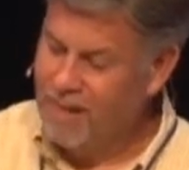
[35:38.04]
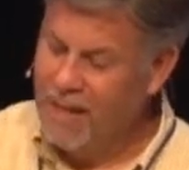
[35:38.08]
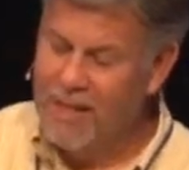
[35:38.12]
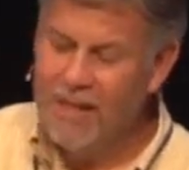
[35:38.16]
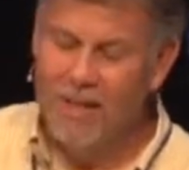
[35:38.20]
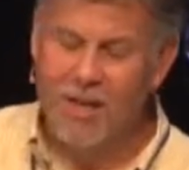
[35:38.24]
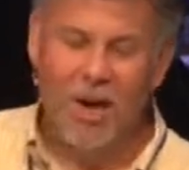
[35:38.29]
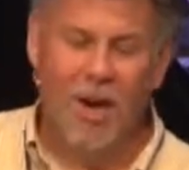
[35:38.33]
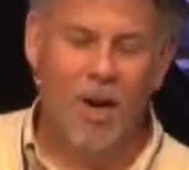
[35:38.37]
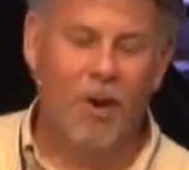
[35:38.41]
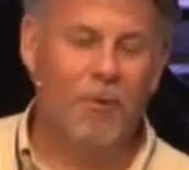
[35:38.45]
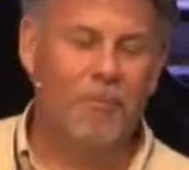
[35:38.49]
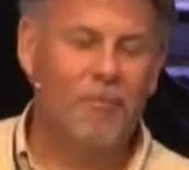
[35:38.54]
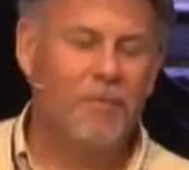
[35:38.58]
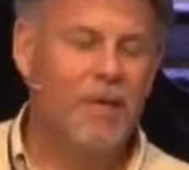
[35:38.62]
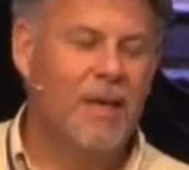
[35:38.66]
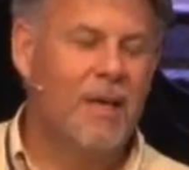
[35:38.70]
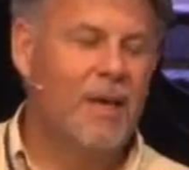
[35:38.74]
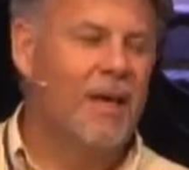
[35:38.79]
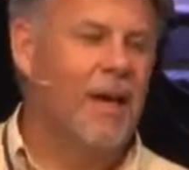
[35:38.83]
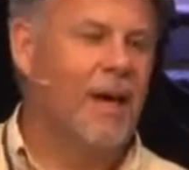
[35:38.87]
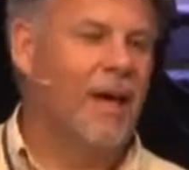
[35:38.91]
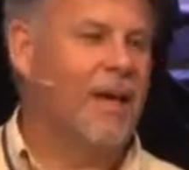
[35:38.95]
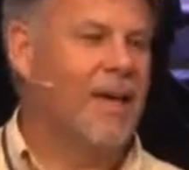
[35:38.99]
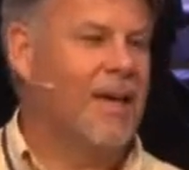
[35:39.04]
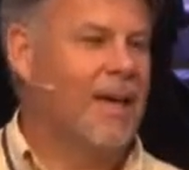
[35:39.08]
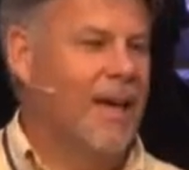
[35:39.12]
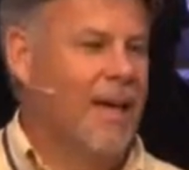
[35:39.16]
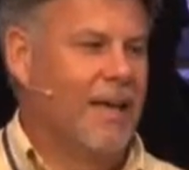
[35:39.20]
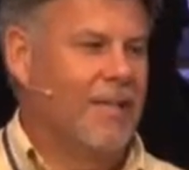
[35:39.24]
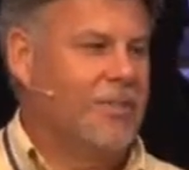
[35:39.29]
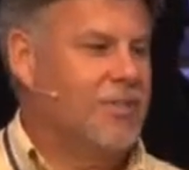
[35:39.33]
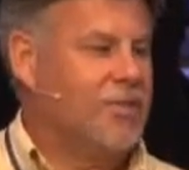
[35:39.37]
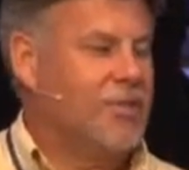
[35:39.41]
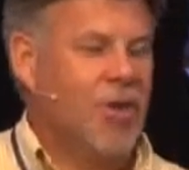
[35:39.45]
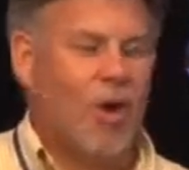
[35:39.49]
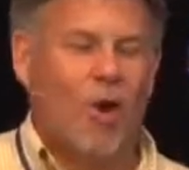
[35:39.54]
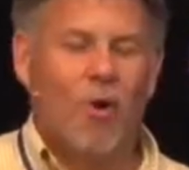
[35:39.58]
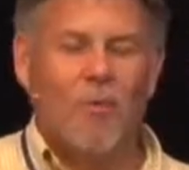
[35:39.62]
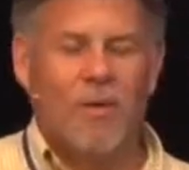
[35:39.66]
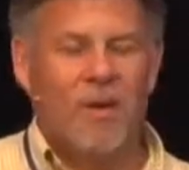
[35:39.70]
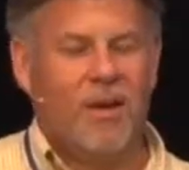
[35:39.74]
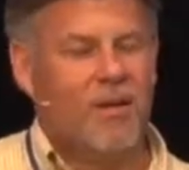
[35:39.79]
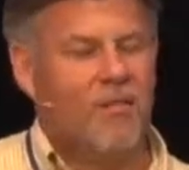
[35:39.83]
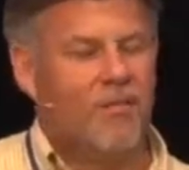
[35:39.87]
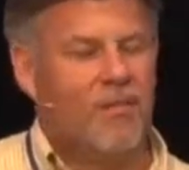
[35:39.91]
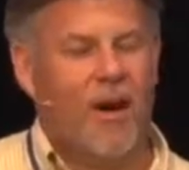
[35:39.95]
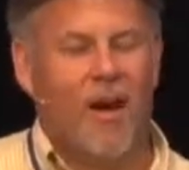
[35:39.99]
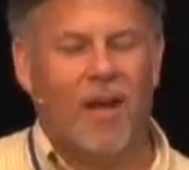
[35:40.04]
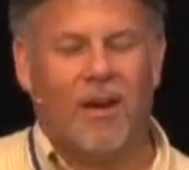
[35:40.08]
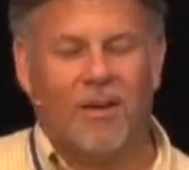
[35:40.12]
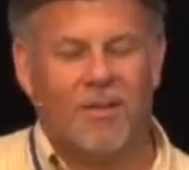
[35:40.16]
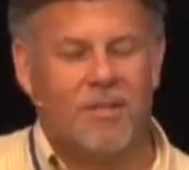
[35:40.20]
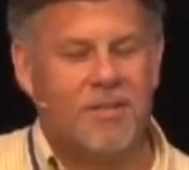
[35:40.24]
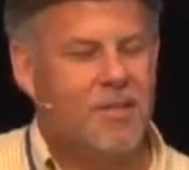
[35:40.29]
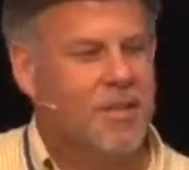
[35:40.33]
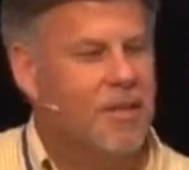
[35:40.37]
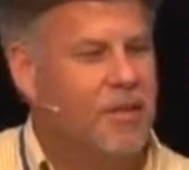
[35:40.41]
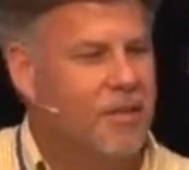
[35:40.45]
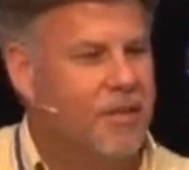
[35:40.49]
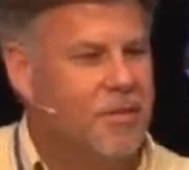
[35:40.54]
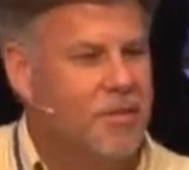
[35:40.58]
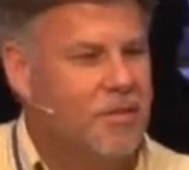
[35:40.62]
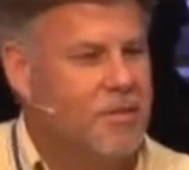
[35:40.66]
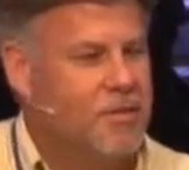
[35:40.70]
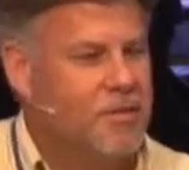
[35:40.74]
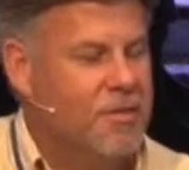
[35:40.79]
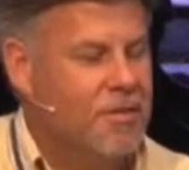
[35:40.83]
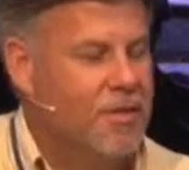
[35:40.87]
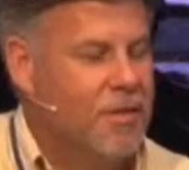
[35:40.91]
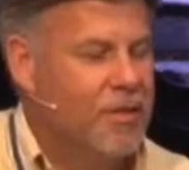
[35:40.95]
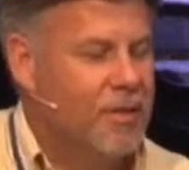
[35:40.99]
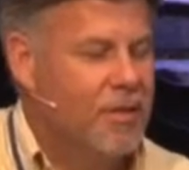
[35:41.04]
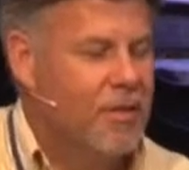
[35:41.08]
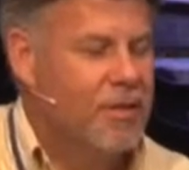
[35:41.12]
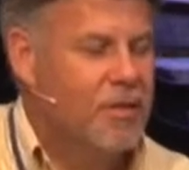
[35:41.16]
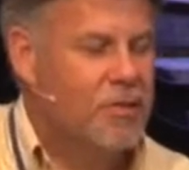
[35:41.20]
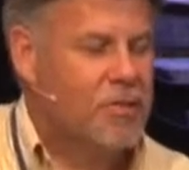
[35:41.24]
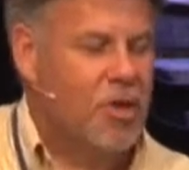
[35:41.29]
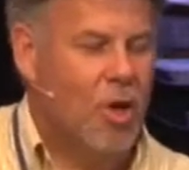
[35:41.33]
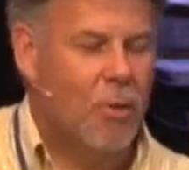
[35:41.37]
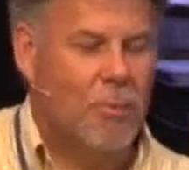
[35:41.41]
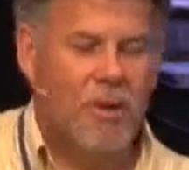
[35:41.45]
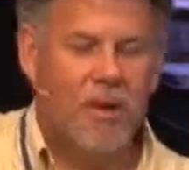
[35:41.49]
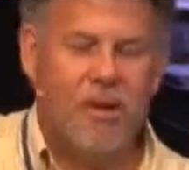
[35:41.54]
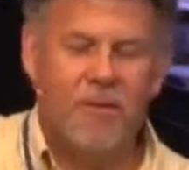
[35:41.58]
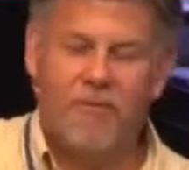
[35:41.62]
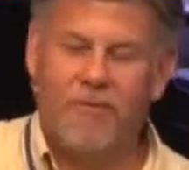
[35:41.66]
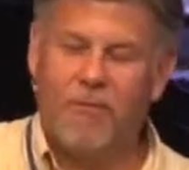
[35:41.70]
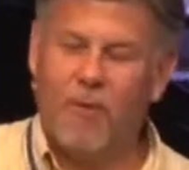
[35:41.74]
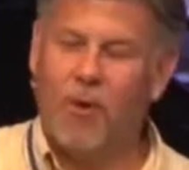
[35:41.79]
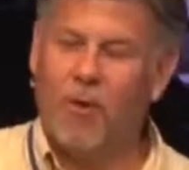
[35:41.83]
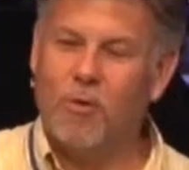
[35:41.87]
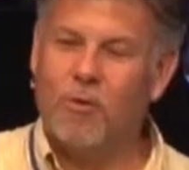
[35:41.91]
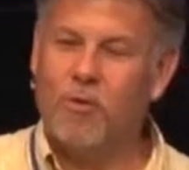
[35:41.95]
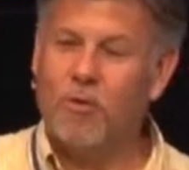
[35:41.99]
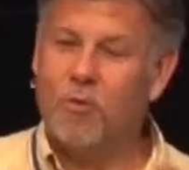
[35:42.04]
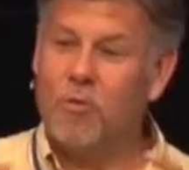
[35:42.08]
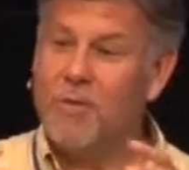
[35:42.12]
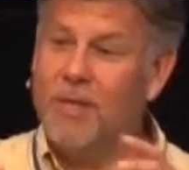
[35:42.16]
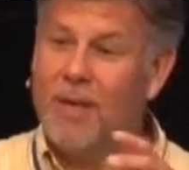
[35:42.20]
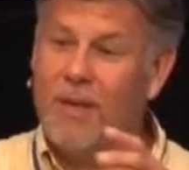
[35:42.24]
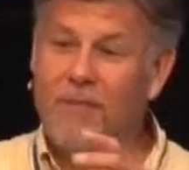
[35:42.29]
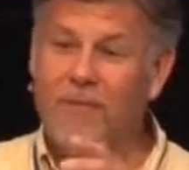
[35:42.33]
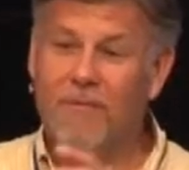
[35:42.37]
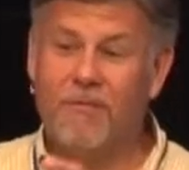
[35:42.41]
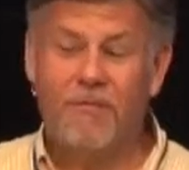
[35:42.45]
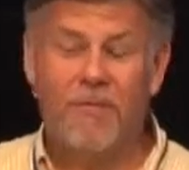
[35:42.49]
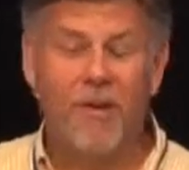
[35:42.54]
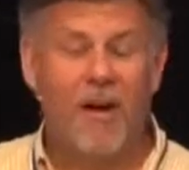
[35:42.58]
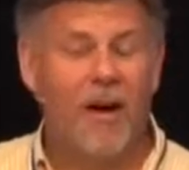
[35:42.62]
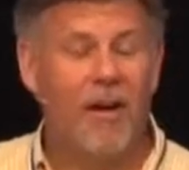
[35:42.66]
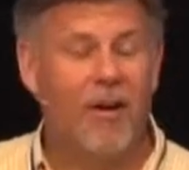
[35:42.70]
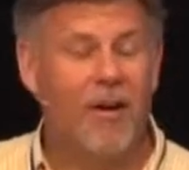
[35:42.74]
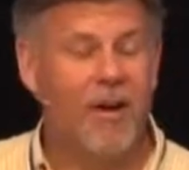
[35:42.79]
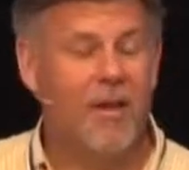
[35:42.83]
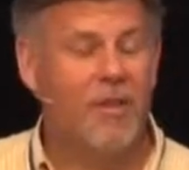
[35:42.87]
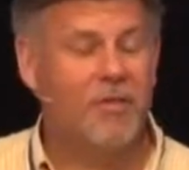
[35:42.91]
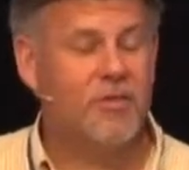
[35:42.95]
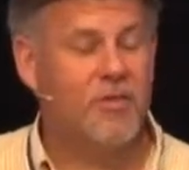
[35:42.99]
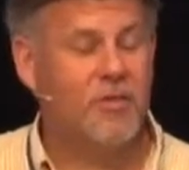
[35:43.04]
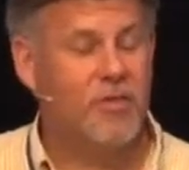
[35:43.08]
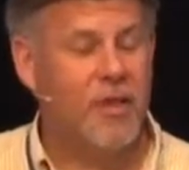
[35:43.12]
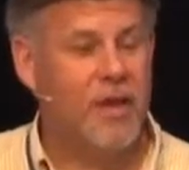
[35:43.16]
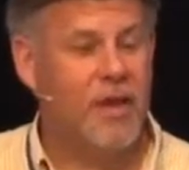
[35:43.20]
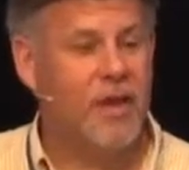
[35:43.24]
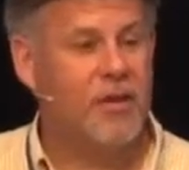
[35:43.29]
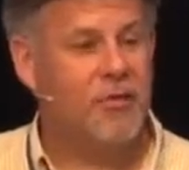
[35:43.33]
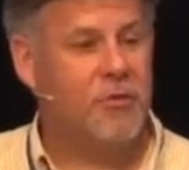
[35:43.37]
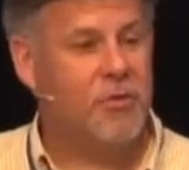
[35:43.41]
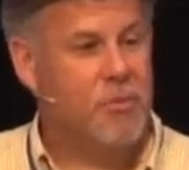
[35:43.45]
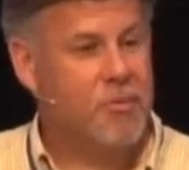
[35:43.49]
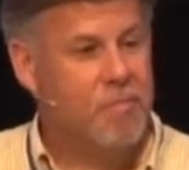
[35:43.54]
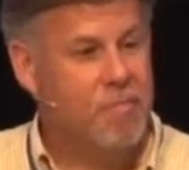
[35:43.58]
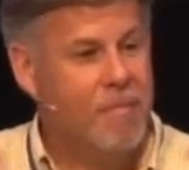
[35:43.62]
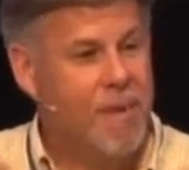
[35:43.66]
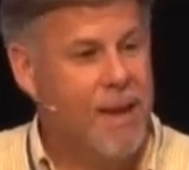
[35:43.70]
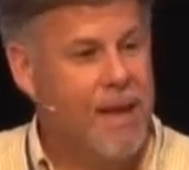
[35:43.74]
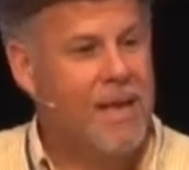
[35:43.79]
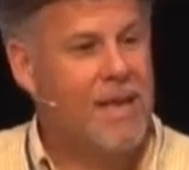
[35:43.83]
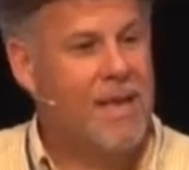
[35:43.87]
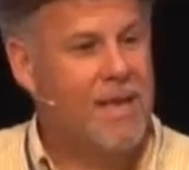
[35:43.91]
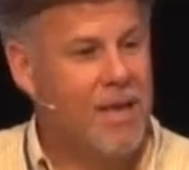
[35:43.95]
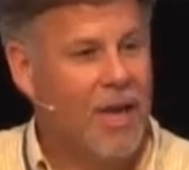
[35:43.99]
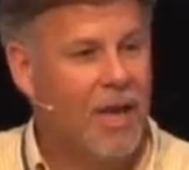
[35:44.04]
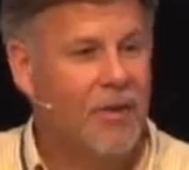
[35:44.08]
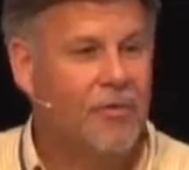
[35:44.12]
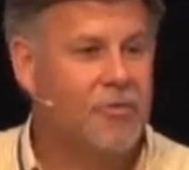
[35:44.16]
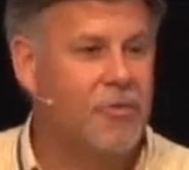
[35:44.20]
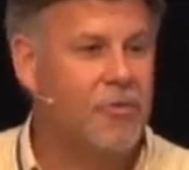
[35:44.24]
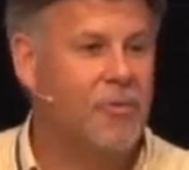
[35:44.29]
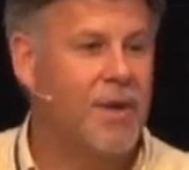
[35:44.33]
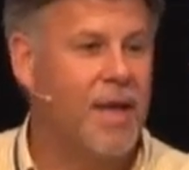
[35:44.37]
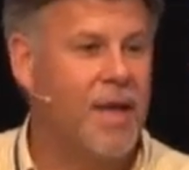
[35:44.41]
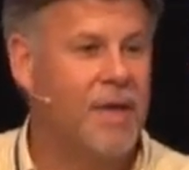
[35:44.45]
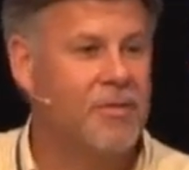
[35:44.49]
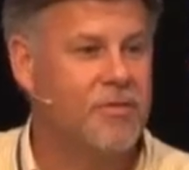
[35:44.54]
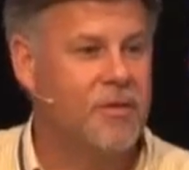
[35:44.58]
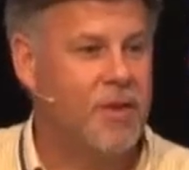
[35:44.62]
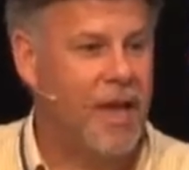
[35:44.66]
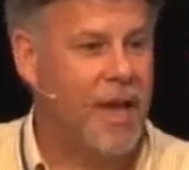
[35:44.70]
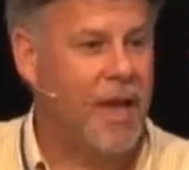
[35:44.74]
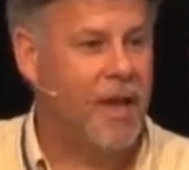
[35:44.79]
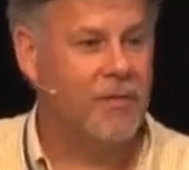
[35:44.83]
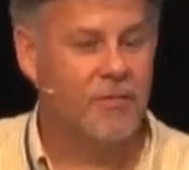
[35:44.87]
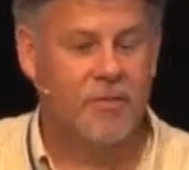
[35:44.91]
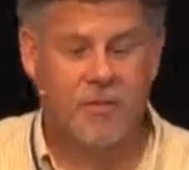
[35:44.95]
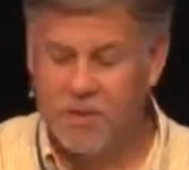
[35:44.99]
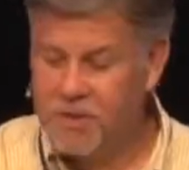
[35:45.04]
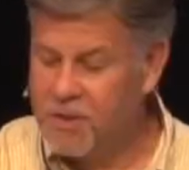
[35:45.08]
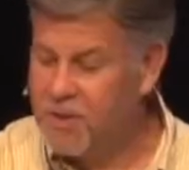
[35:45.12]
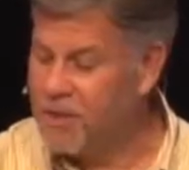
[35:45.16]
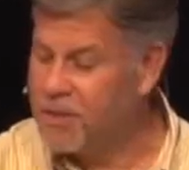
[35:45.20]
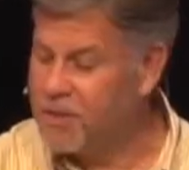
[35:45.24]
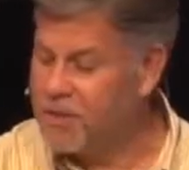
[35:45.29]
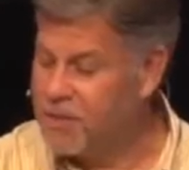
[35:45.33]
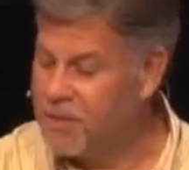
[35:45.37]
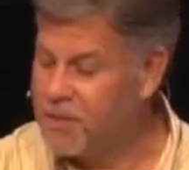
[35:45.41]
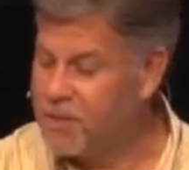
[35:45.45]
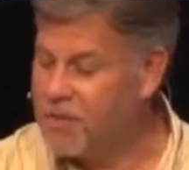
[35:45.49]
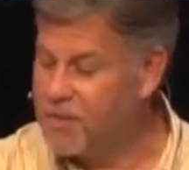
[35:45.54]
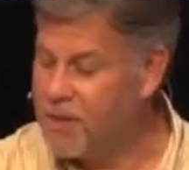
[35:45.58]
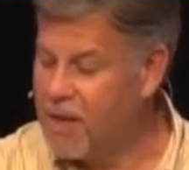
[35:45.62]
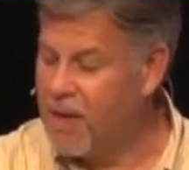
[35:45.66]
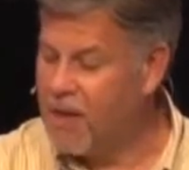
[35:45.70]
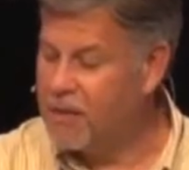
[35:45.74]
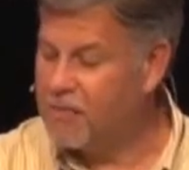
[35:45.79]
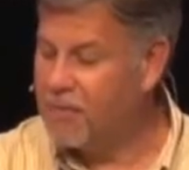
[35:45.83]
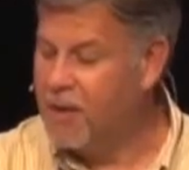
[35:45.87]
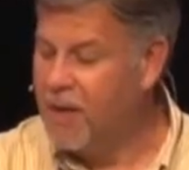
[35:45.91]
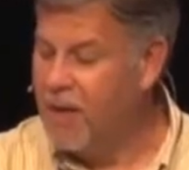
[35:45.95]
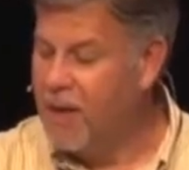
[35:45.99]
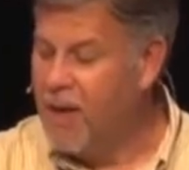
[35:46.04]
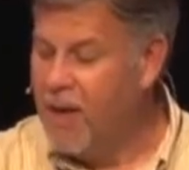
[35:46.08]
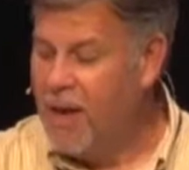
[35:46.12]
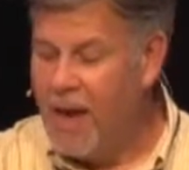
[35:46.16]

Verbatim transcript: And you know, again, so many volunteers so many folks who did various things to make yesterday's canvassing a success,